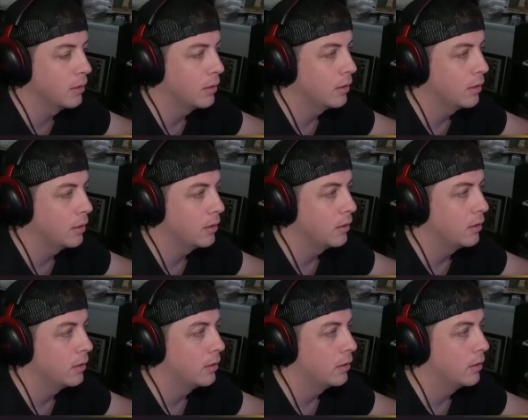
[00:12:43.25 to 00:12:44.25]

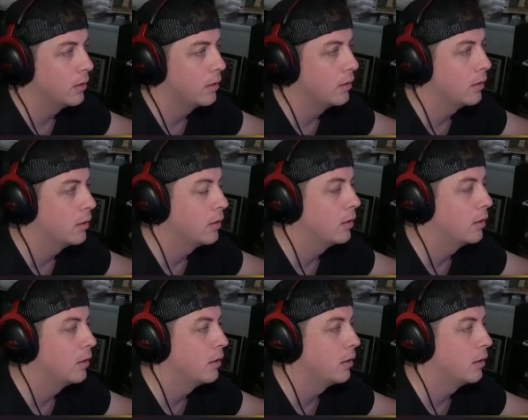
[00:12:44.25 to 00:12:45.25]

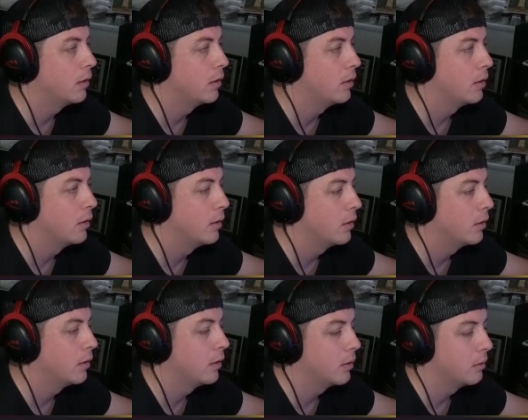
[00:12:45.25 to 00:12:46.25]

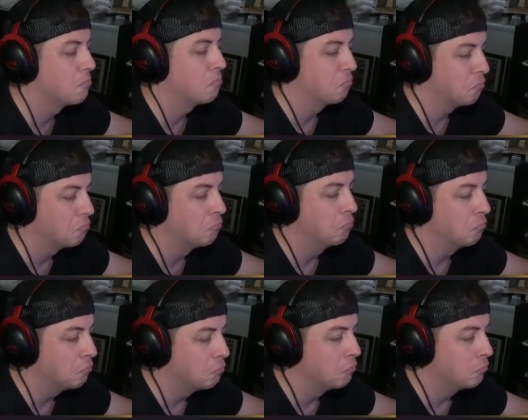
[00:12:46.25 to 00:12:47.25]

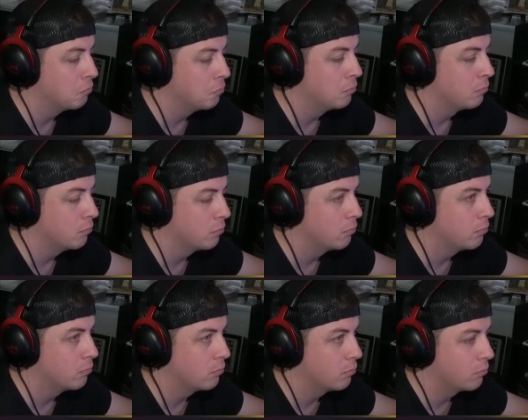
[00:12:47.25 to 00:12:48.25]

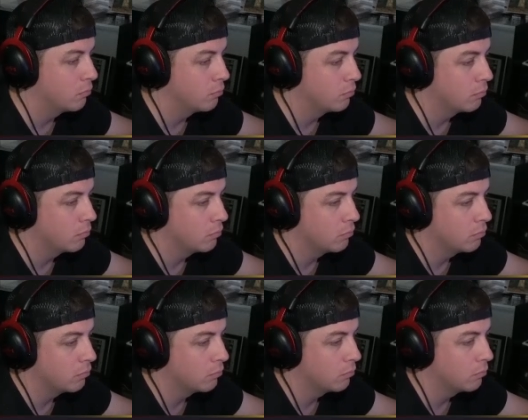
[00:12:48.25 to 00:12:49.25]

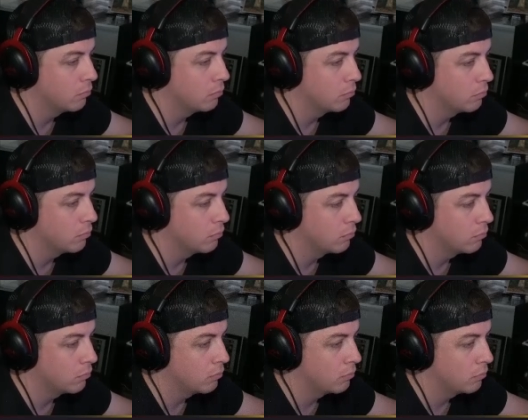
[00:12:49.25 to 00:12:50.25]

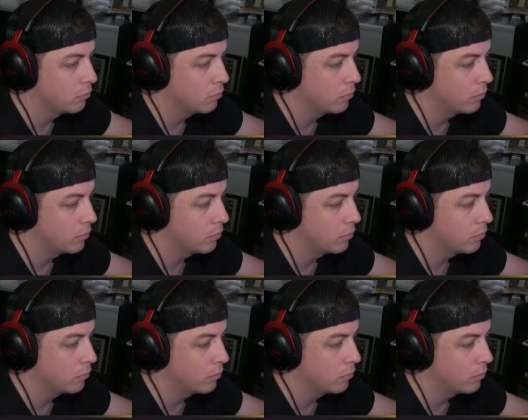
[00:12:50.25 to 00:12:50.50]
[no speech]